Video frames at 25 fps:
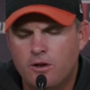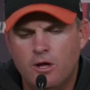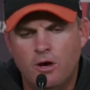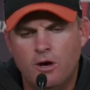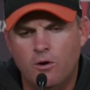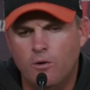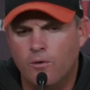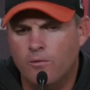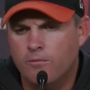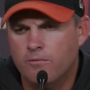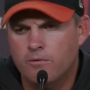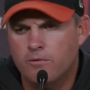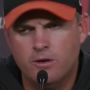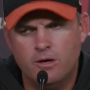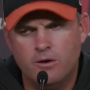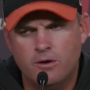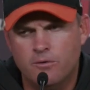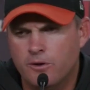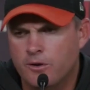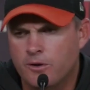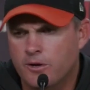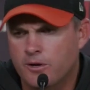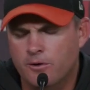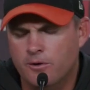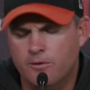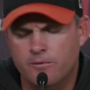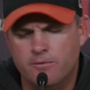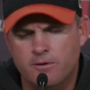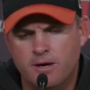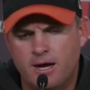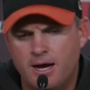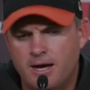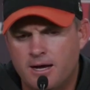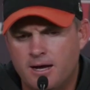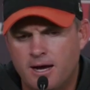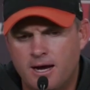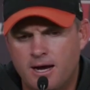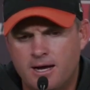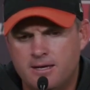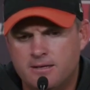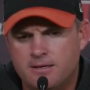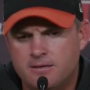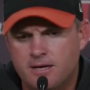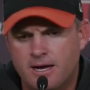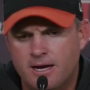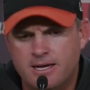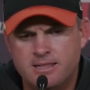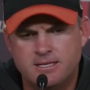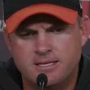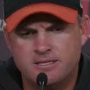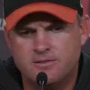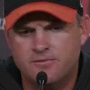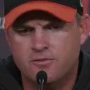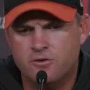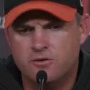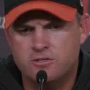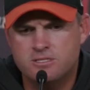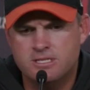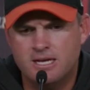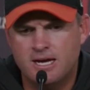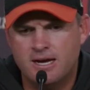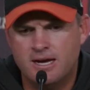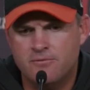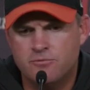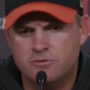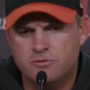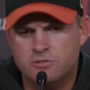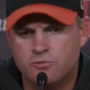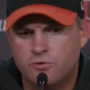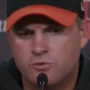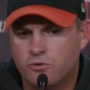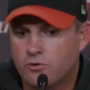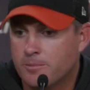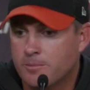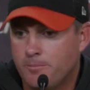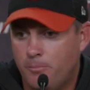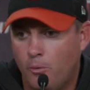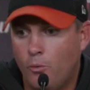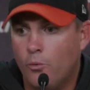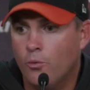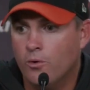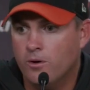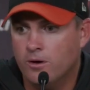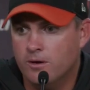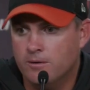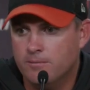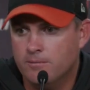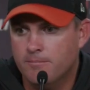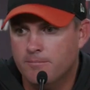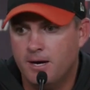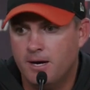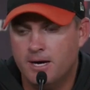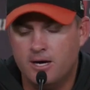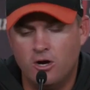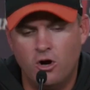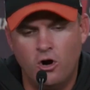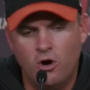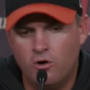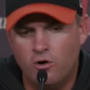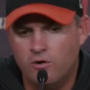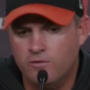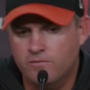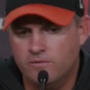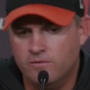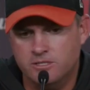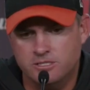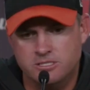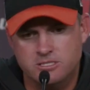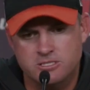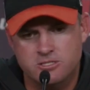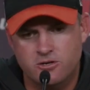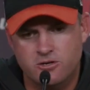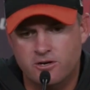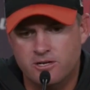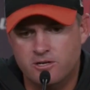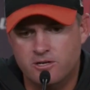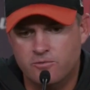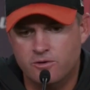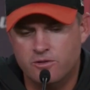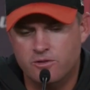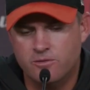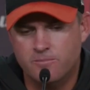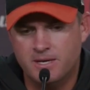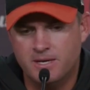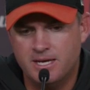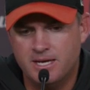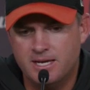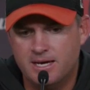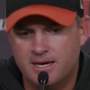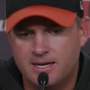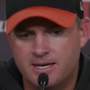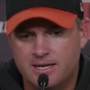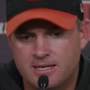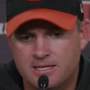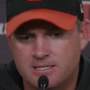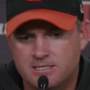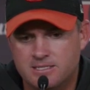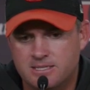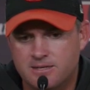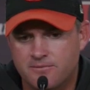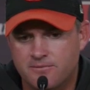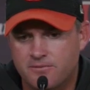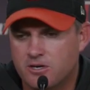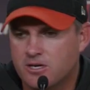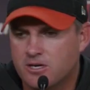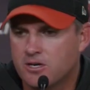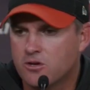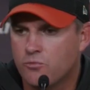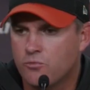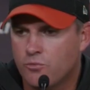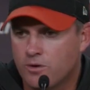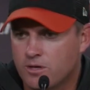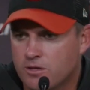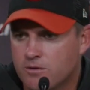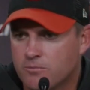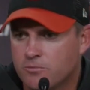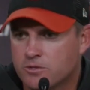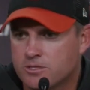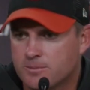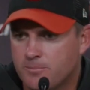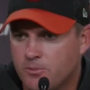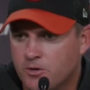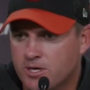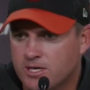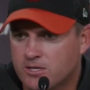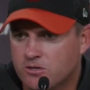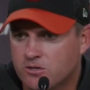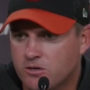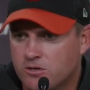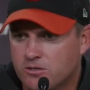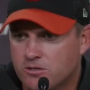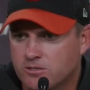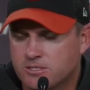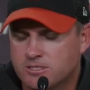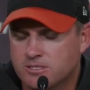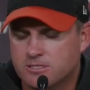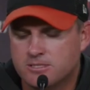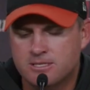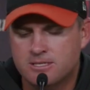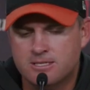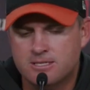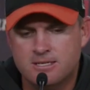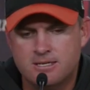No, no, no, no. I, I, I thought the first half was really poor by all of us, starting with me not getting us in a very good rhythm with the play calls,